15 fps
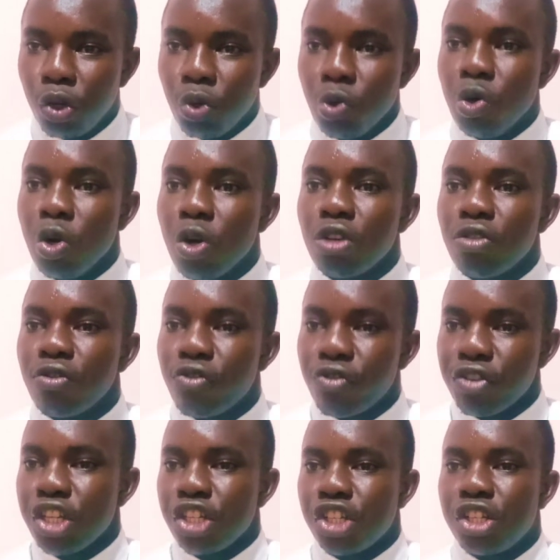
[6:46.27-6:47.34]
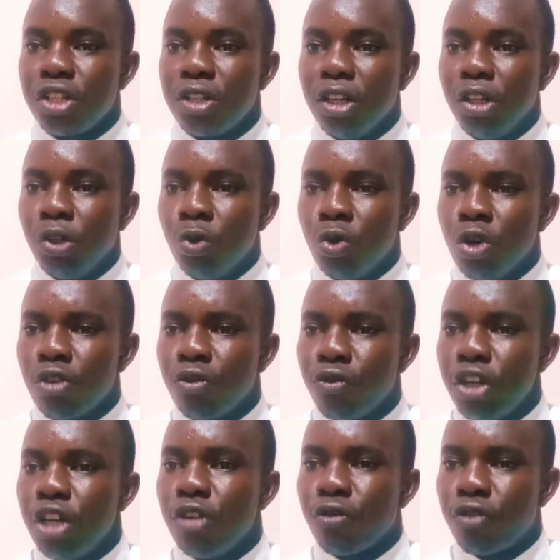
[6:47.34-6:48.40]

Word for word: do not fish do not feed